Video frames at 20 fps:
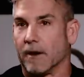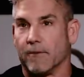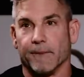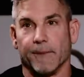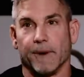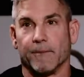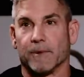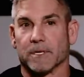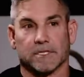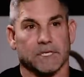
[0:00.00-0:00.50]
I
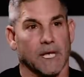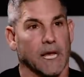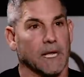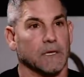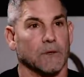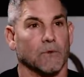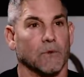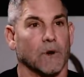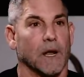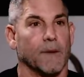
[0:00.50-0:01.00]
remember
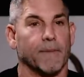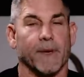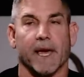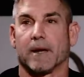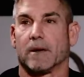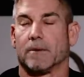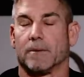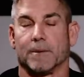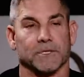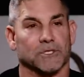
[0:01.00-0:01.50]
exactly where I'm
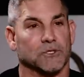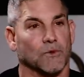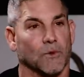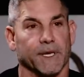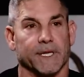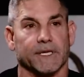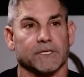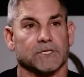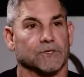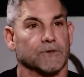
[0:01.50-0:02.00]
at on
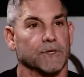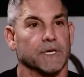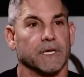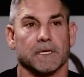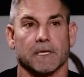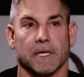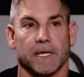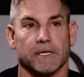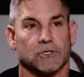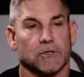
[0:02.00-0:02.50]
20th
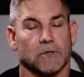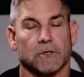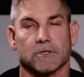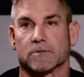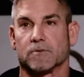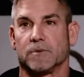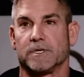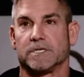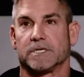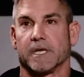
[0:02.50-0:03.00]
Street in Lake
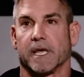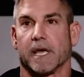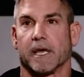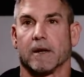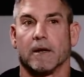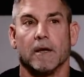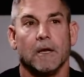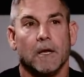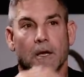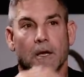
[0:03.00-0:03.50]
Charles, Louisiana.